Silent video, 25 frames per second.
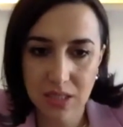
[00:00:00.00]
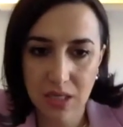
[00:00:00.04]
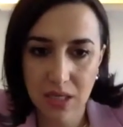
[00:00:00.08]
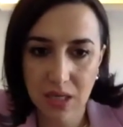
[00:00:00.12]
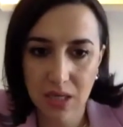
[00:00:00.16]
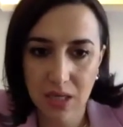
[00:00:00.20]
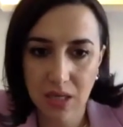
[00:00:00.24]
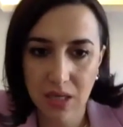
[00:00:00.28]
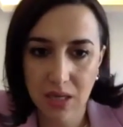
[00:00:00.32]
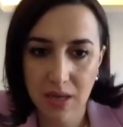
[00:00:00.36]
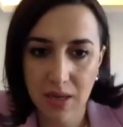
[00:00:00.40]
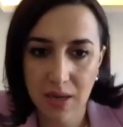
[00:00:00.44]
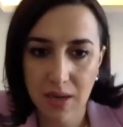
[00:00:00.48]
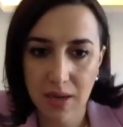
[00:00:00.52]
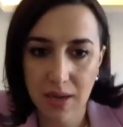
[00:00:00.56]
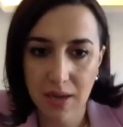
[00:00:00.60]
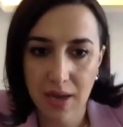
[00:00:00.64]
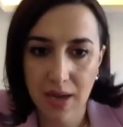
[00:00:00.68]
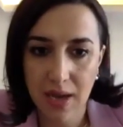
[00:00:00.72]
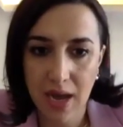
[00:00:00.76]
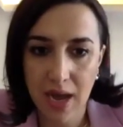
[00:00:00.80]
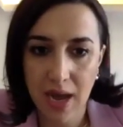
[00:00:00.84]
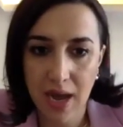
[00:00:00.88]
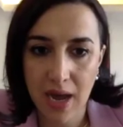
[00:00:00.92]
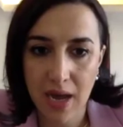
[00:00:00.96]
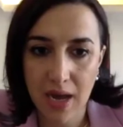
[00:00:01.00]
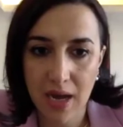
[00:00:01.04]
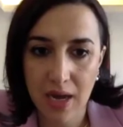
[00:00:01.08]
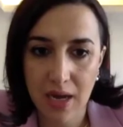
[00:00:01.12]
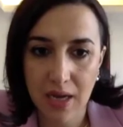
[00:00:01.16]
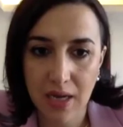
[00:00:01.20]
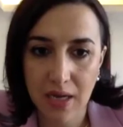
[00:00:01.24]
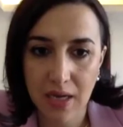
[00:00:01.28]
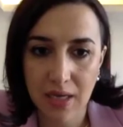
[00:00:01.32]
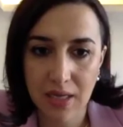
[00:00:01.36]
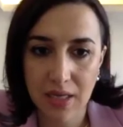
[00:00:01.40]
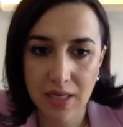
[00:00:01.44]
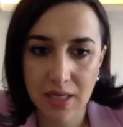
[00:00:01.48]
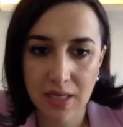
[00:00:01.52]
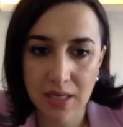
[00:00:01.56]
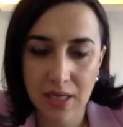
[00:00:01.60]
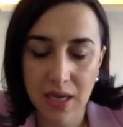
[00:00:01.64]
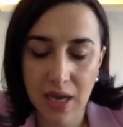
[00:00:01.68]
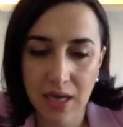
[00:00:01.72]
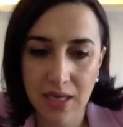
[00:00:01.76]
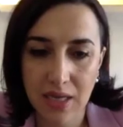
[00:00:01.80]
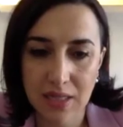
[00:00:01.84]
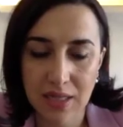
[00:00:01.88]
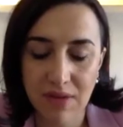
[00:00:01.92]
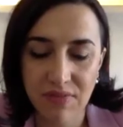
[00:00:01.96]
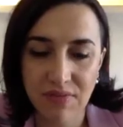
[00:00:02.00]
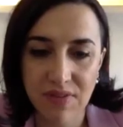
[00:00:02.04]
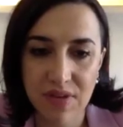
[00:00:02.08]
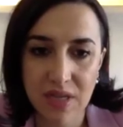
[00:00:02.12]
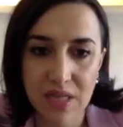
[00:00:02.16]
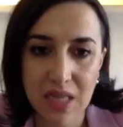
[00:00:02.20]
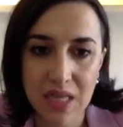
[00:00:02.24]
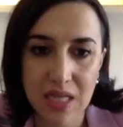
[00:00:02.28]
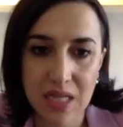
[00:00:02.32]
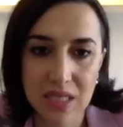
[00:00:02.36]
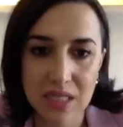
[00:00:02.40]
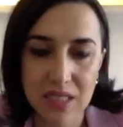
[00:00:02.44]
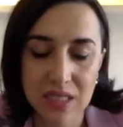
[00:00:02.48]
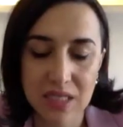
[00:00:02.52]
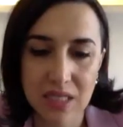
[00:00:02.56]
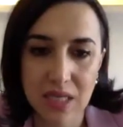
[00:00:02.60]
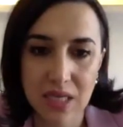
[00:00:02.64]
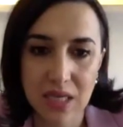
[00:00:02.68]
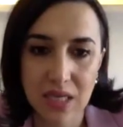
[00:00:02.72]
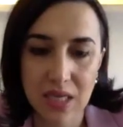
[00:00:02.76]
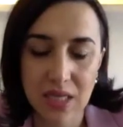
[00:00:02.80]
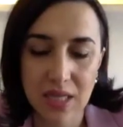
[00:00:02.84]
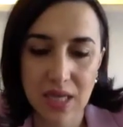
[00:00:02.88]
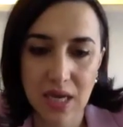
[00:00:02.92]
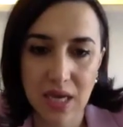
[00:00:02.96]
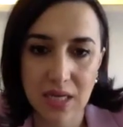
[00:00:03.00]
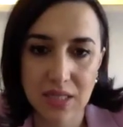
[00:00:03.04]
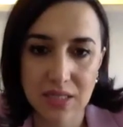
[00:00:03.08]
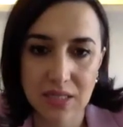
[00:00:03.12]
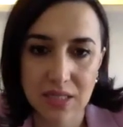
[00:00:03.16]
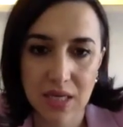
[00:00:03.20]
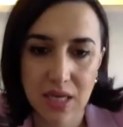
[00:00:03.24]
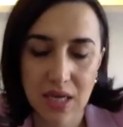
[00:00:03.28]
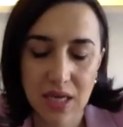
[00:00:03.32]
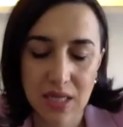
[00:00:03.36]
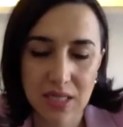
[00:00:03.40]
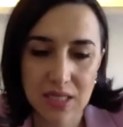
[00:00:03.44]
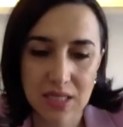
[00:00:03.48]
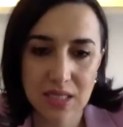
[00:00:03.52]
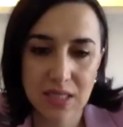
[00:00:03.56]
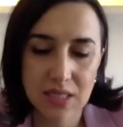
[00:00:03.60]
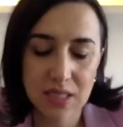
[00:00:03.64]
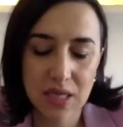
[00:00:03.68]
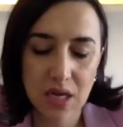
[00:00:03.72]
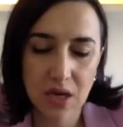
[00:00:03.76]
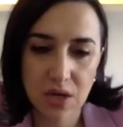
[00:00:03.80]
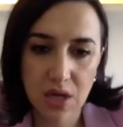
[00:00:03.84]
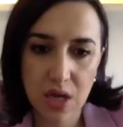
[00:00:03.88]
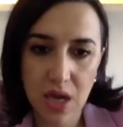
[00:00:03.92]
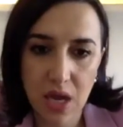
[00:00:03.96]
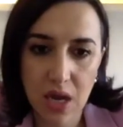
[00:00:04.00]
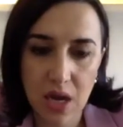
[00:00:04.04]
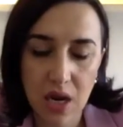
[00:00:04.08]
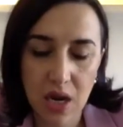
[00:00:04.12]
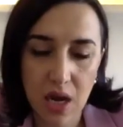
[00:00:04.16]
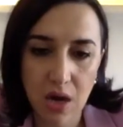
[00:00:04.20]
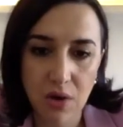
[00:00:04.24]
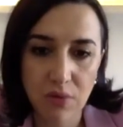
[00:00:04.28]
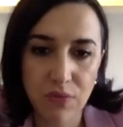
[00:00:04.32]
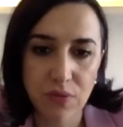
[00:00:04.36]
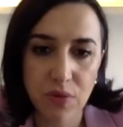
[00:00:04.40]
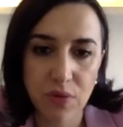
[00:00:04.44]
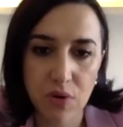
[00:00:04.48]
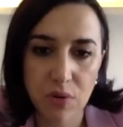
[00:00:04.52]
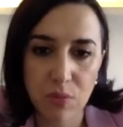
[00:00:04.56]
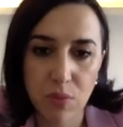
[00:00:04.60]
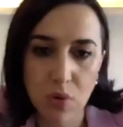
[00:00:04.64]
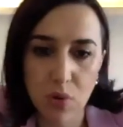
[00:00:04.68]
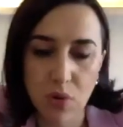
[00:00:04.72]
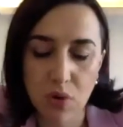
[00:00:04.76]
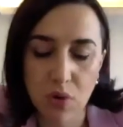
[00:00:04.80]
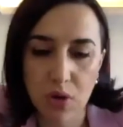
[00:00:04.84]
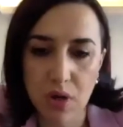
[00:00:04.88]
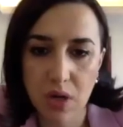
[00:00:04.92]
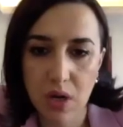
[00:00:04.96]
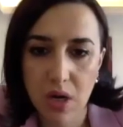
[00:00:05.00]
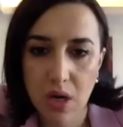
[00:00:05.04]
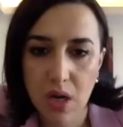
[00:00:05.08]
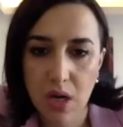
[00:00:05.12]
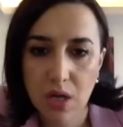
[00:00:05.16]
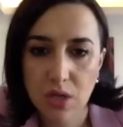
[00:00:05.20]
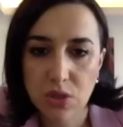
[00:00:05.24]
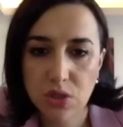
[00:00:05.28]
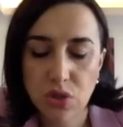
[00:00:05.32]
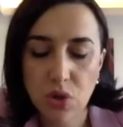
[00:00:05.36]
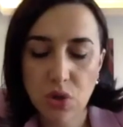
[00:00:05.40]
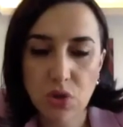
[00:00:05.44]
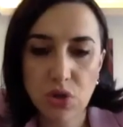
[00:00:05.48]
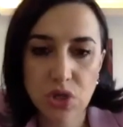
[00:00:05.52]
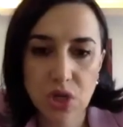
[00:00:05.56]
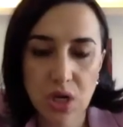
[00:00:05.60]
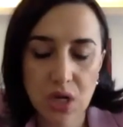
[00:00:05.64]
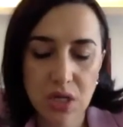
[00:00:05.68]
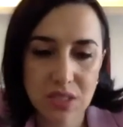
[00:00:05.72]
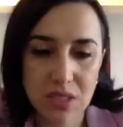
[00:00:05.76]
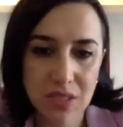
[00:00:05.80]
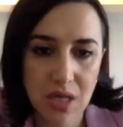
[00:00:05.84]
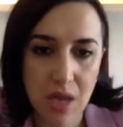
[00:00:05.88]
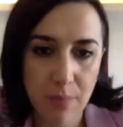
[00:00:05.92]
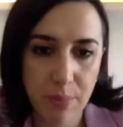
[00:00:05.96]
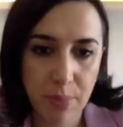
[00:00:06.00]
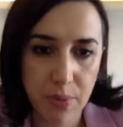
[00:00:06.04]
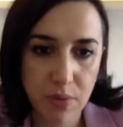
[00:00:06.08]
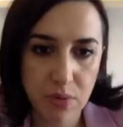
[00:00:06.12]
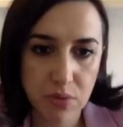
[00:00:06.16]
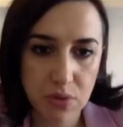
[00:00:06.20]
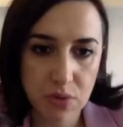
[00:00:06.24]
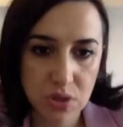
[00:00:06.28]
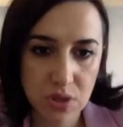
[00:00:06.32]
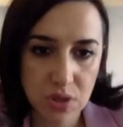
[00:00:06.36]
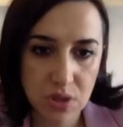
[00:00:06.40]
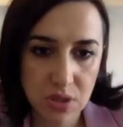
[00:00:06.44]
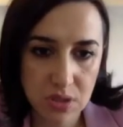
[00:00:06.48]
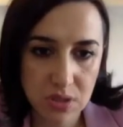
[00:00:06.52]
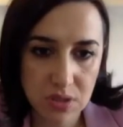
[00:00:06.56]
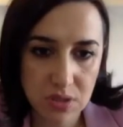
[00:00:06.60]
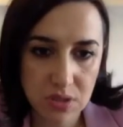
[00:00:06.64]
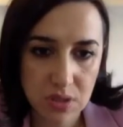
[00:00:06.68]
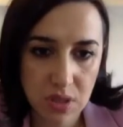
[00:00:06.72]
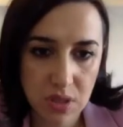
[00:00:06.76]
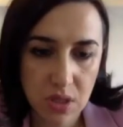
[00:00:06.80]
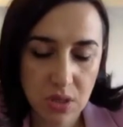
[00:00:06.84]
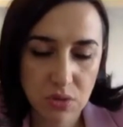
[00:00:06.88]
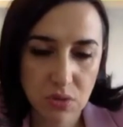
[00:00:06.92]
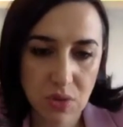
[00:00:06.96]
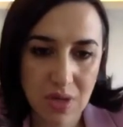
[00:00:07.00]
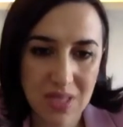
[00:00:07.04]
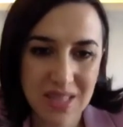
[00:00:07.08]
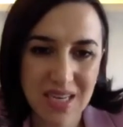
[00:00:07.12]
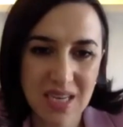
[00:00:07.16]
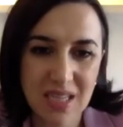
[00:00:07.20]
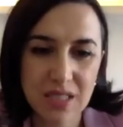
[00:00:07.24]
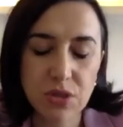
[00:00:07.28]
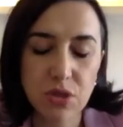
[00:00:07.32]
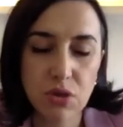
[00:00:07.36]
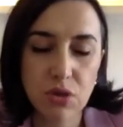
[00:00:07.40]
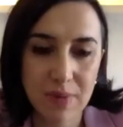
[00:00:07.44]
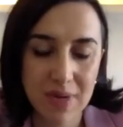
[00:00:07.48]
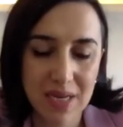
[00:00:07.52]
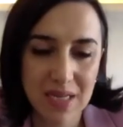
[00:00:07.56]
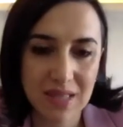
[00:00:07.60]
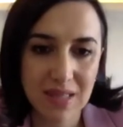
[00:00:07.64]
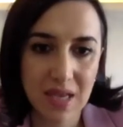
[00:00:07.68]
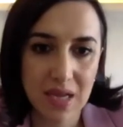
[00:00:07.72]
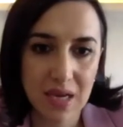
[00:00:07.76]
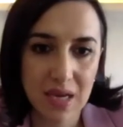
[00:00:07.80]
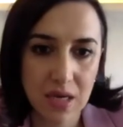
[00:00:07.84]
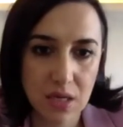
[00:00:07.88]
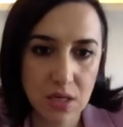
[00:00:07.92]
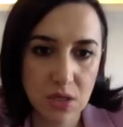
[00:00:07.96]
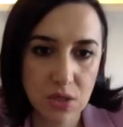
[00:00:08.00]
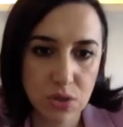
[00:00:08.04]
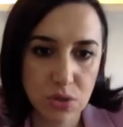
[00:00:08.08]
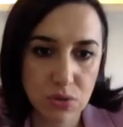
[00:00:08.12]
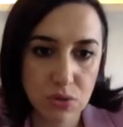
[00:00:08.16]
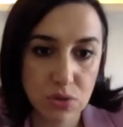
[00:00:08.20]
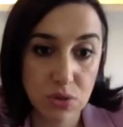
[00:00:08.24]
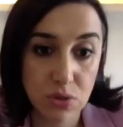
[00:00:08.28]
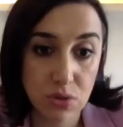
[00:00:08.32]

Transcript: I definitely see that this is going to allow for more socialist approaches to address humanitarian issues.